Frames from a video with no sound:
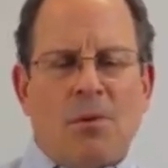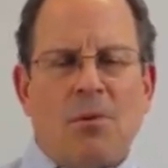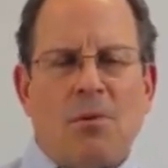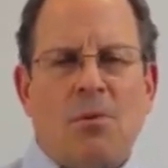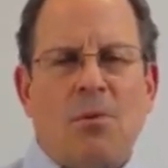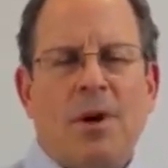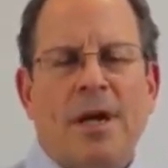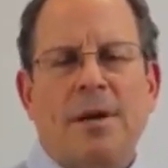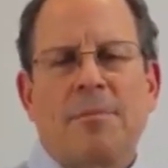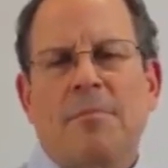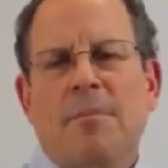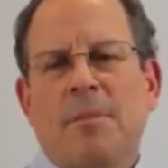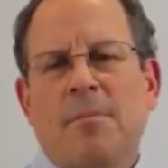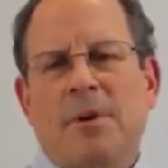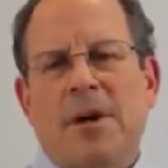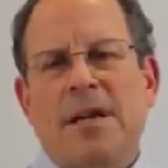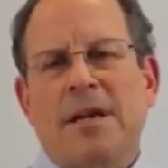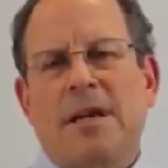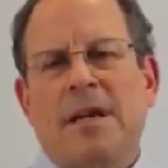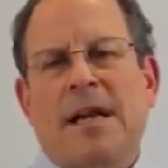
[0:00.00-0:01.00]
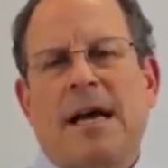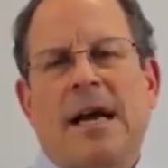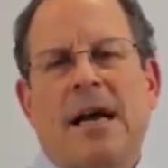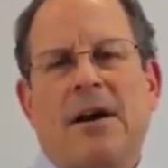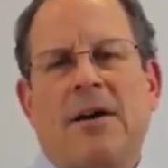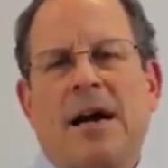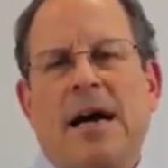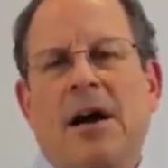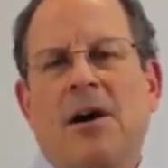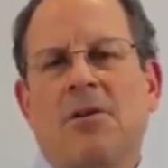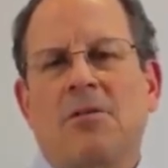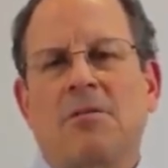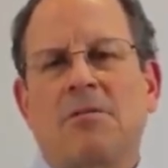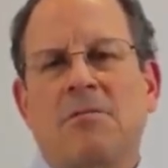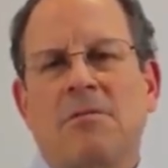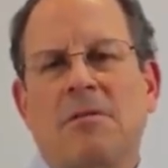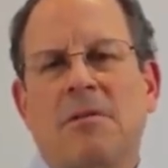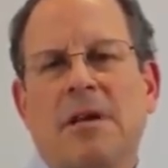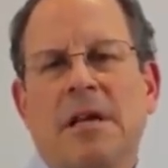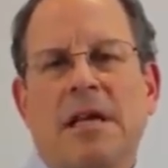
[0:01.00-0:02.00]
When Brenda and I are out
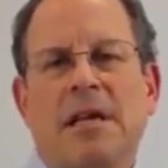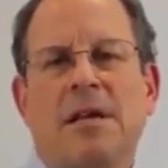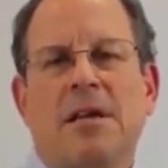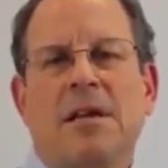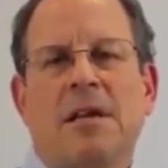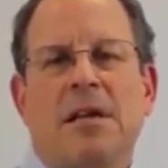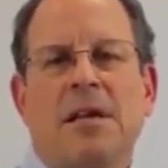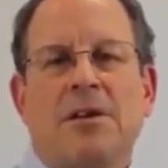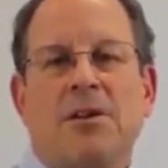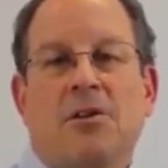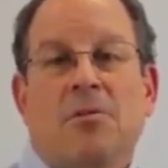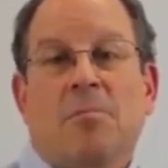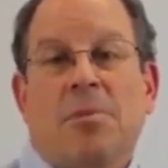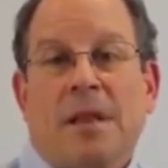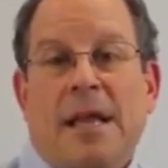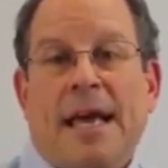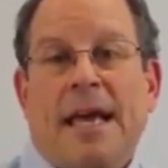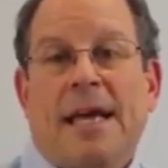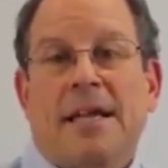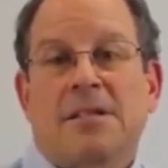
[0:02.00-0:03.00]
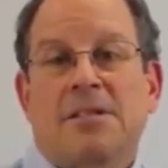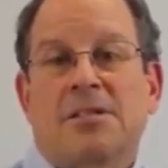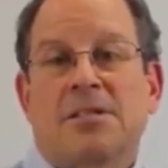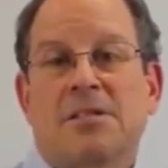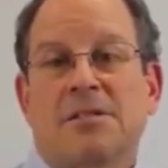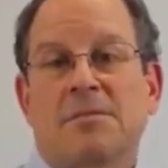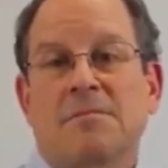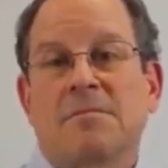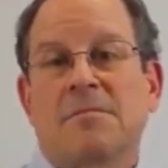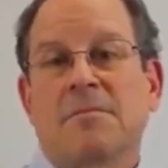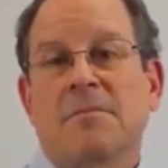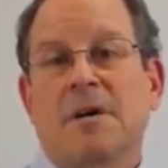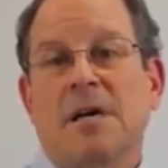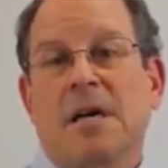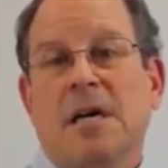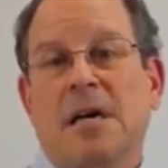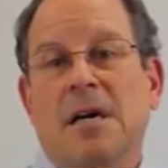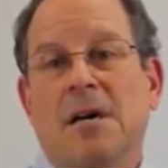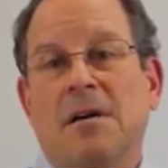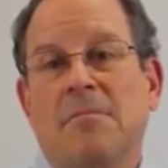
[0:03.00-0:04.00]
in your plants
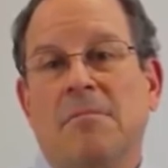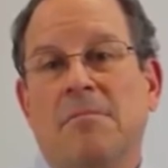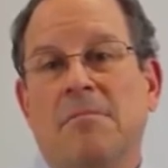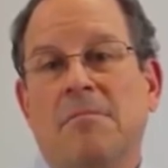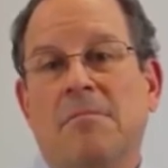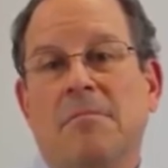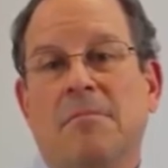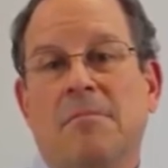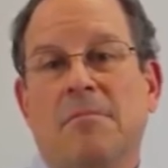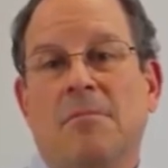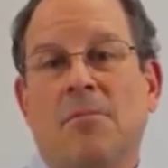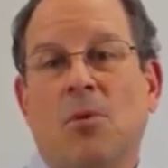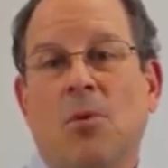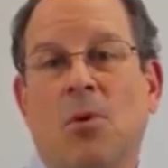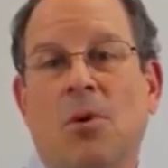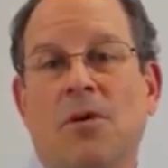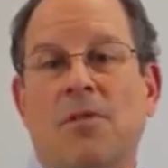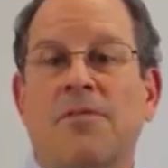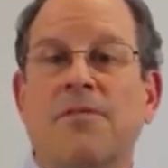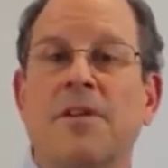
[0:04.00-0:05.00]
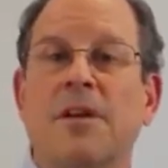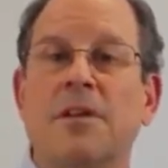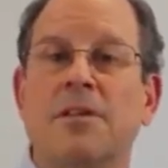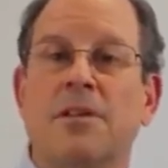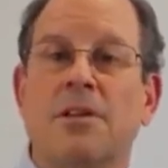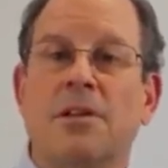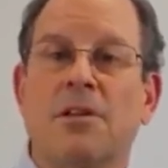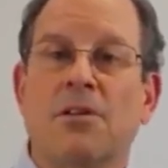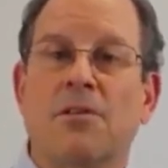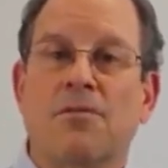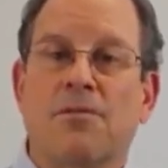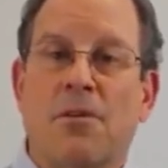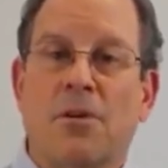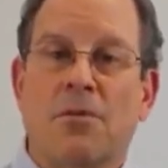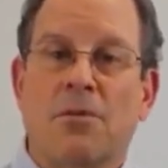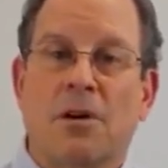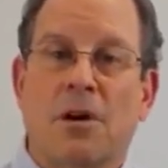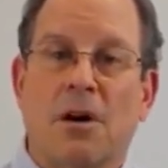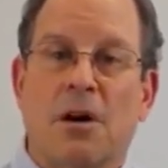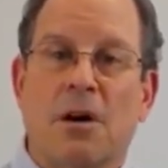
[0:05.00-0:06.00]
or fielding your
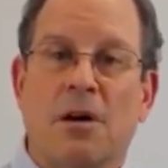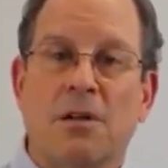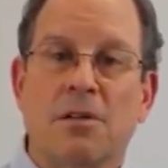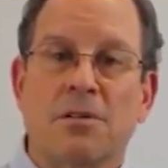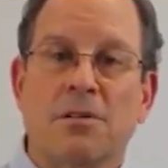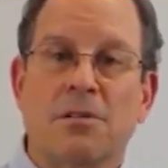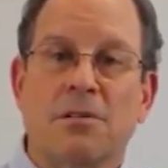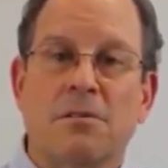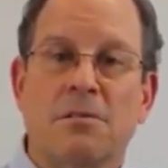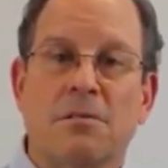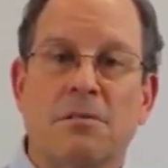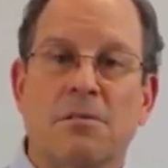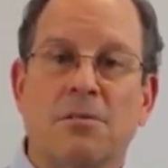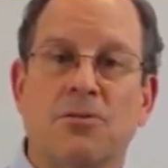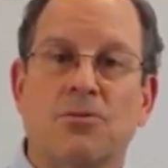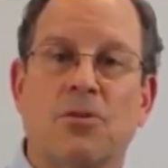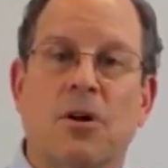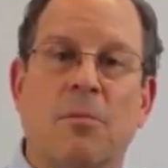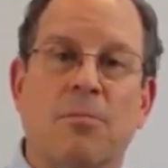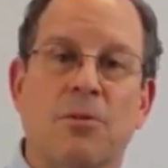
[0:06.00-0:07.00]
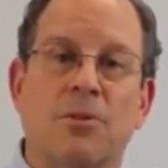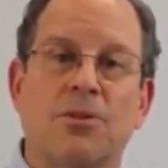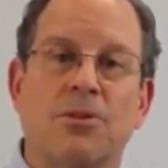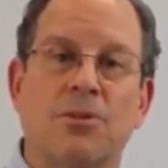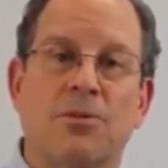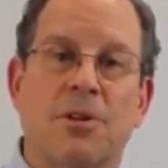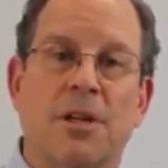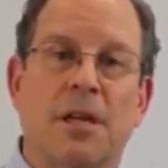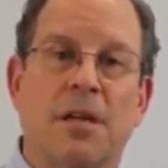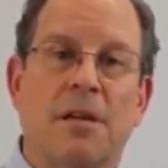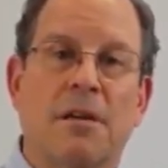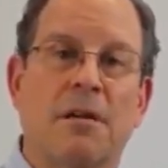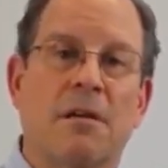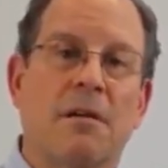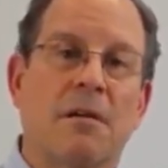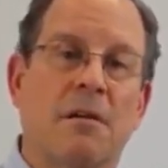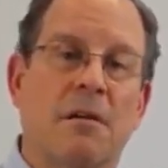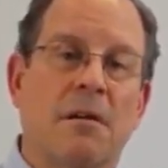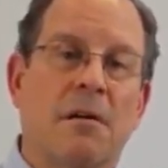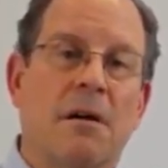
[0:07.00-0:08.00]
phone calls, troubleshooting
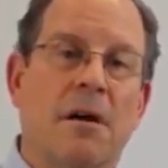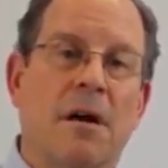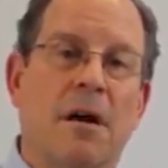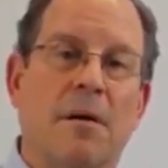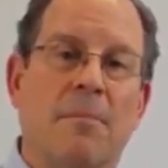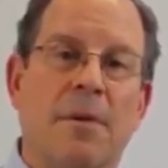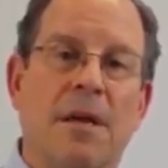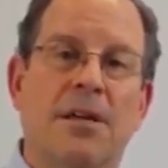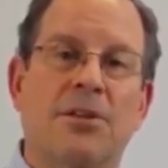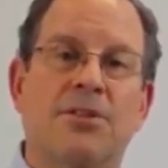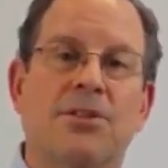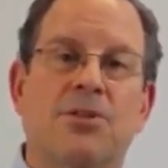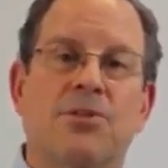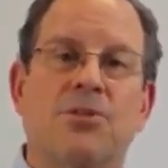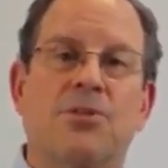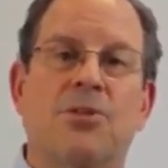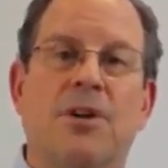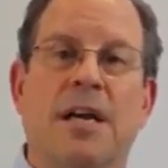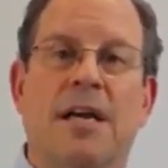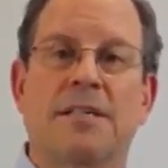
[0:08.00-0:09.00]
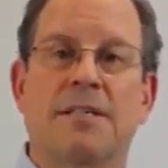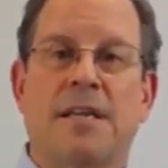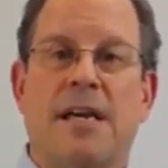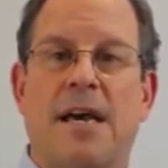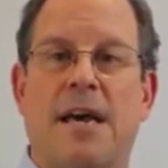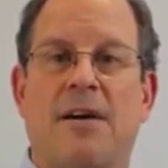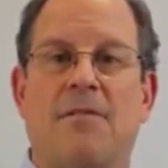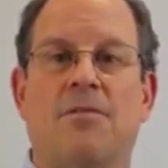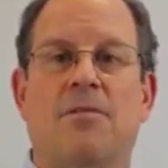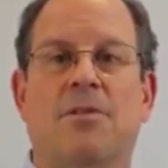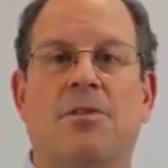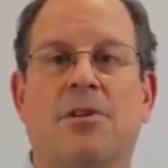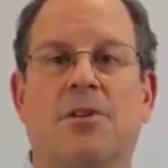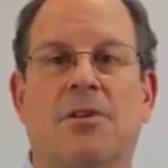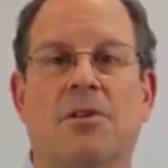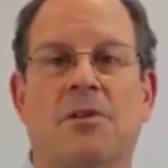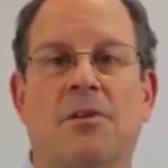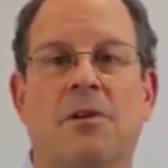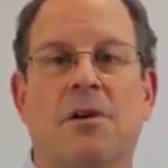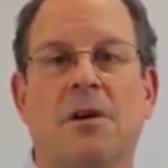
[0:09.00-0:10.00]
issues you guys have with
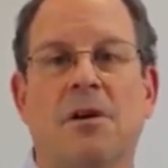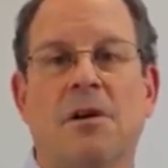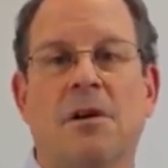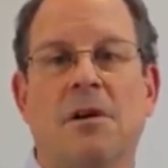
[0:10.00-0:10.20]
your